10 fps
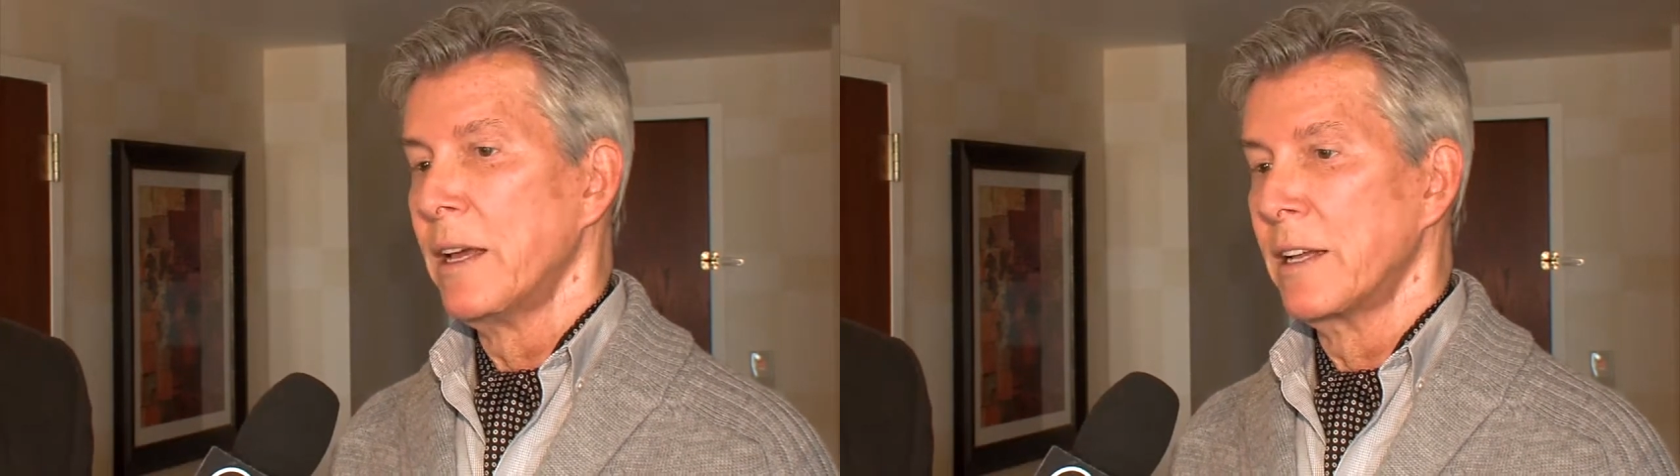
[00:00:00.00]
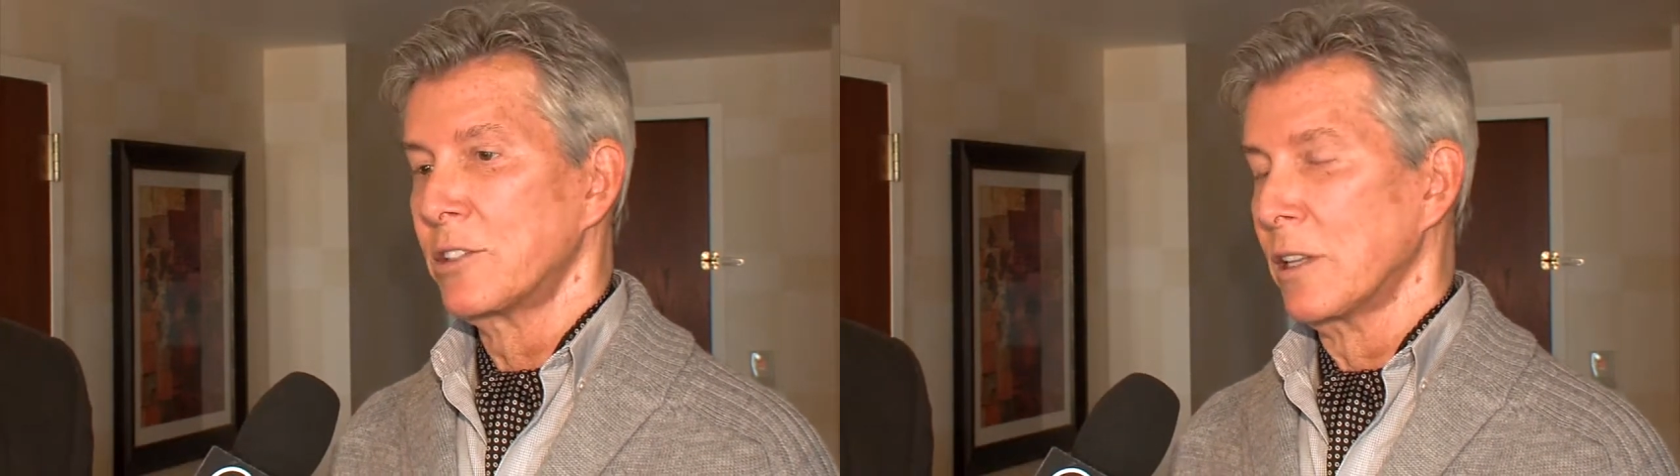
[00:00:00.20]

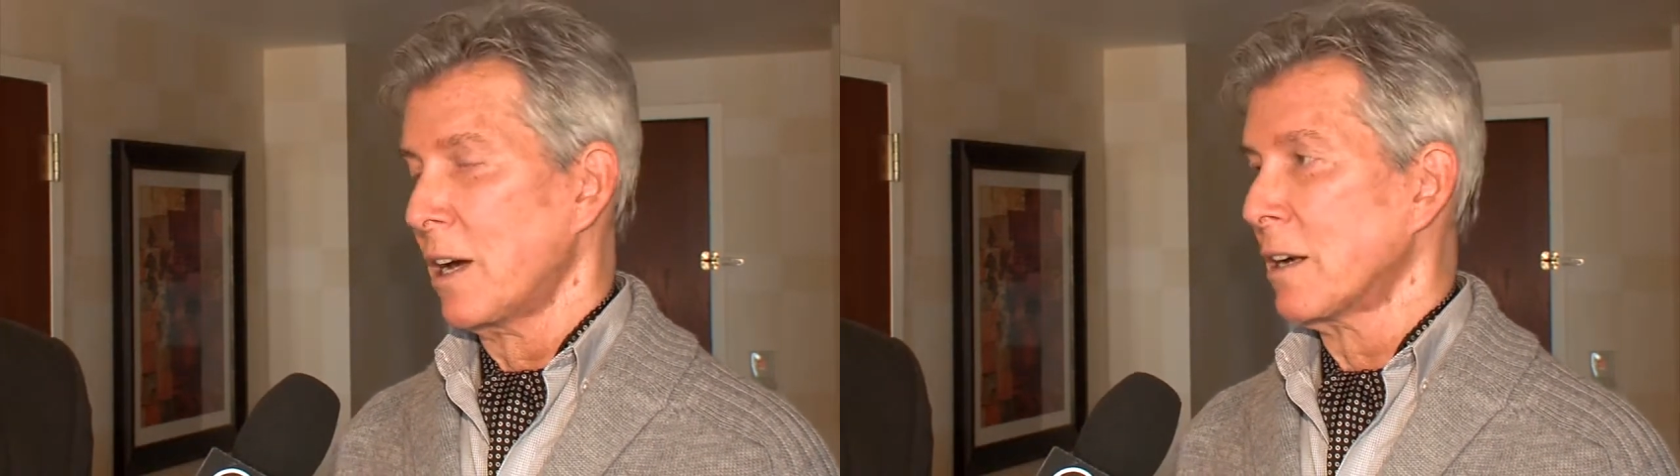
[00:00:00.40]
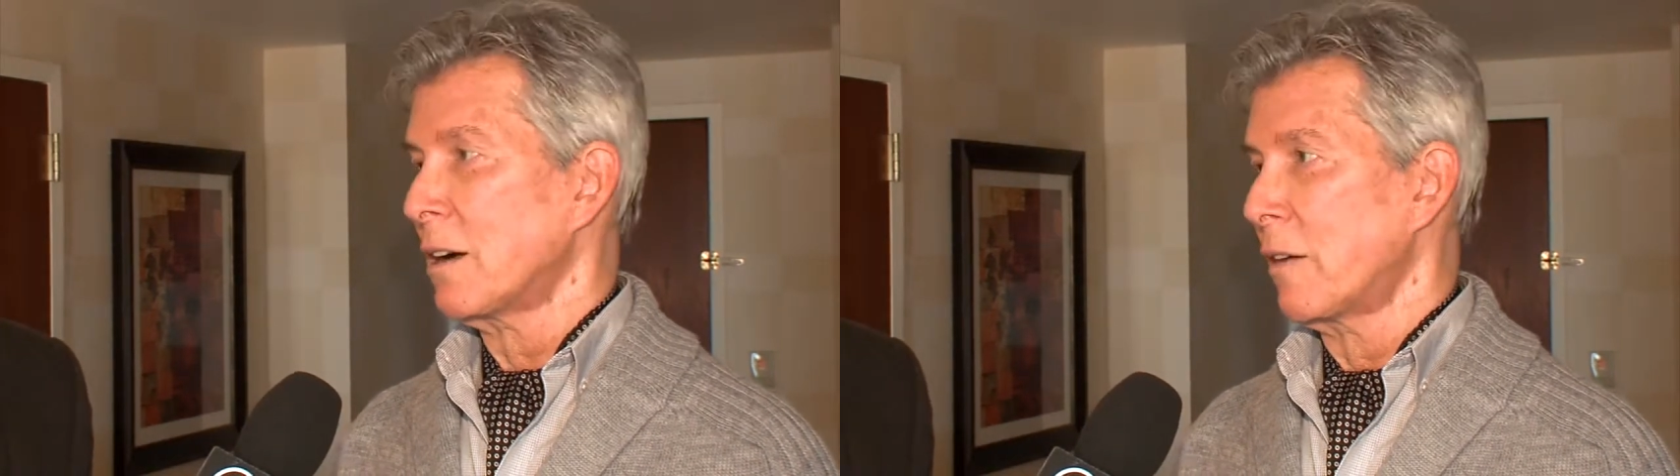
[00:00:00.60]
gets a
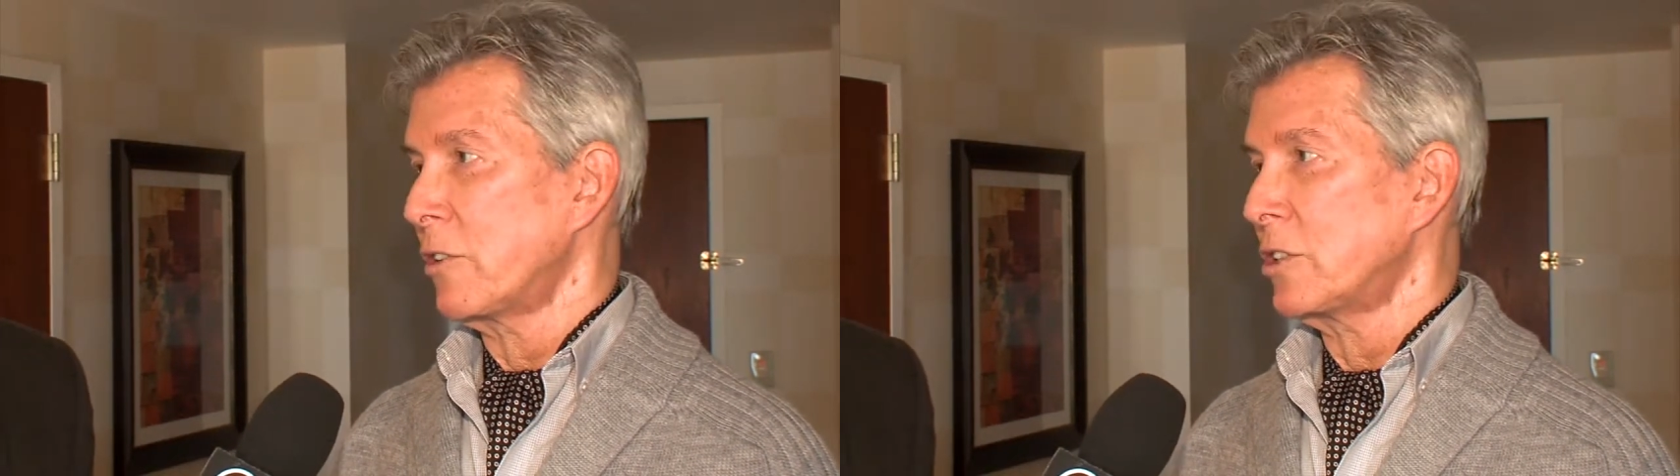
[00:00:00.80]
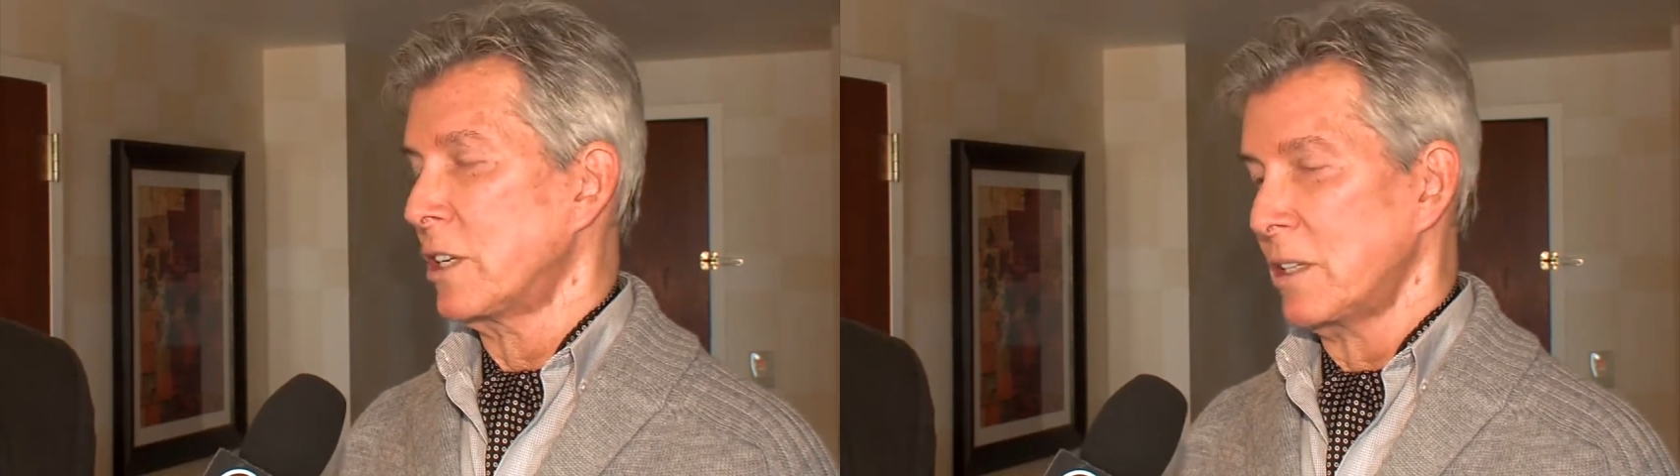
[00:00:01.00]
lot of
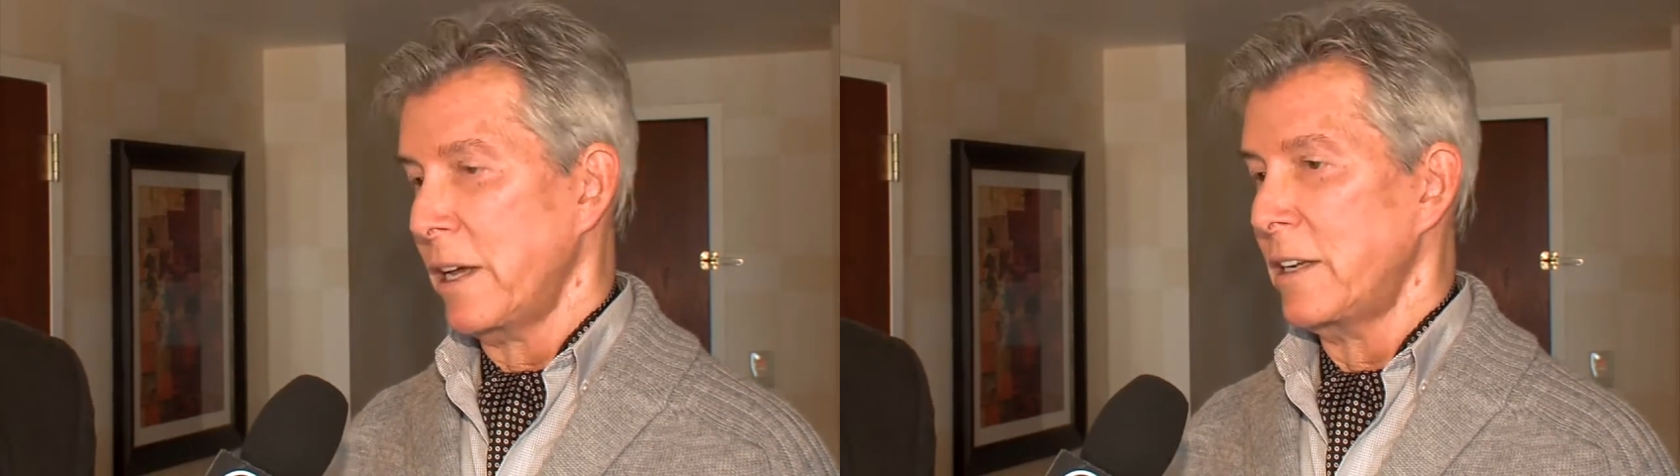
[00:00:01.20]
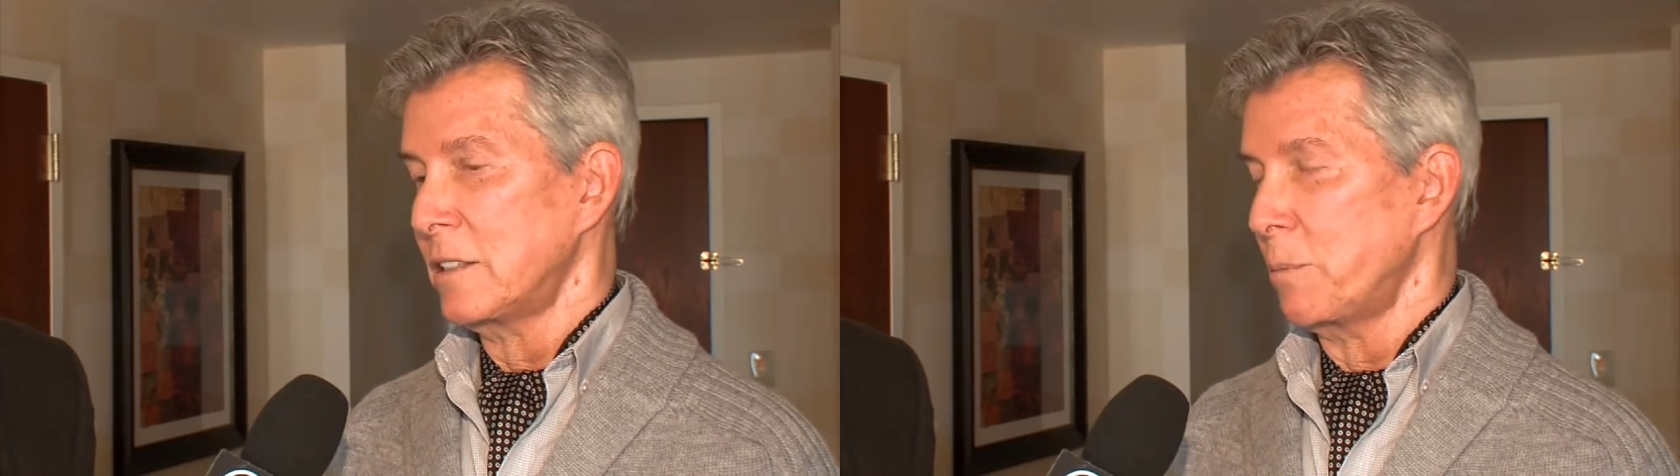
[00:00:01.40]
coverage
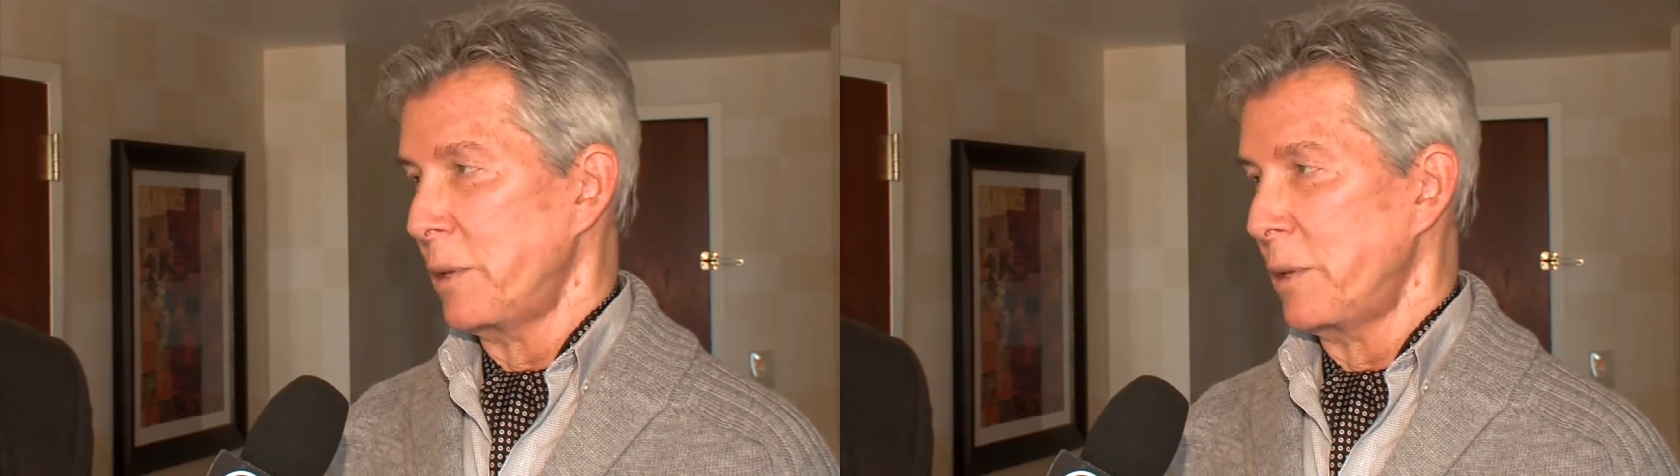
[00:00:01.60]
and is a